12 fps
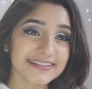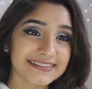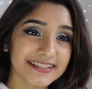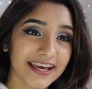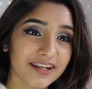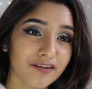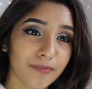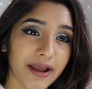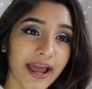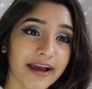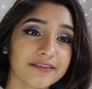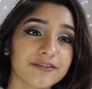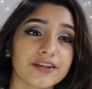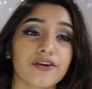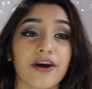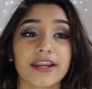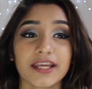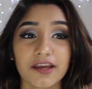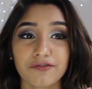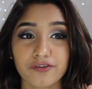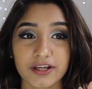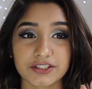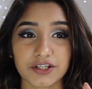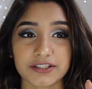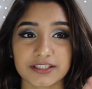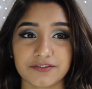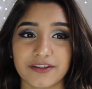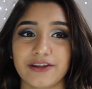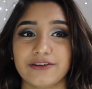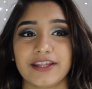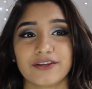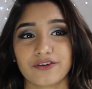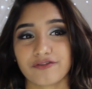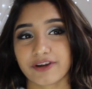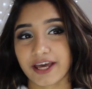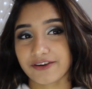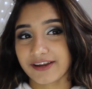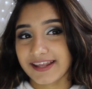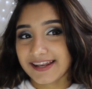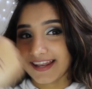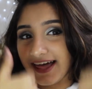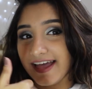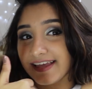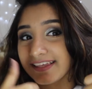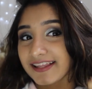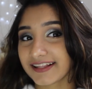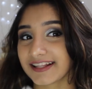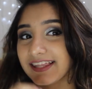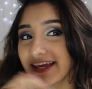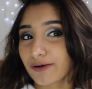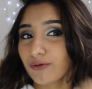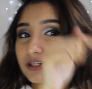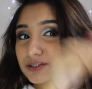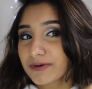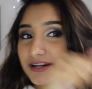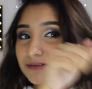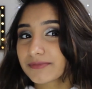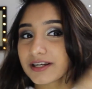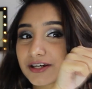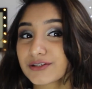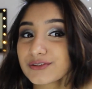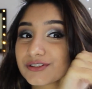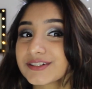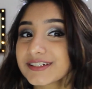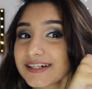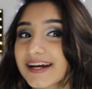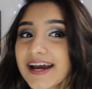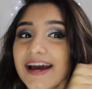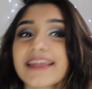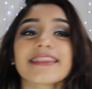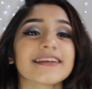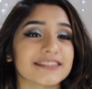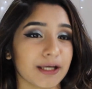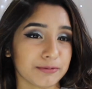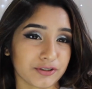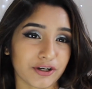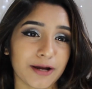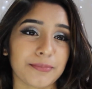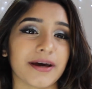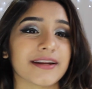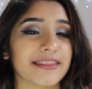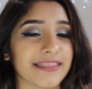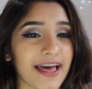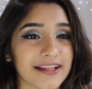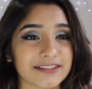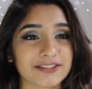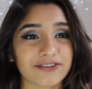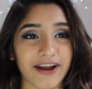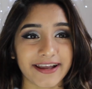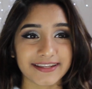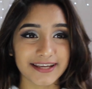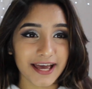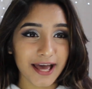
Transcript: is the end of my hack video, and if you enjoyed this video, then don't forget to hit like and click which button below? The subscribe button, that's right.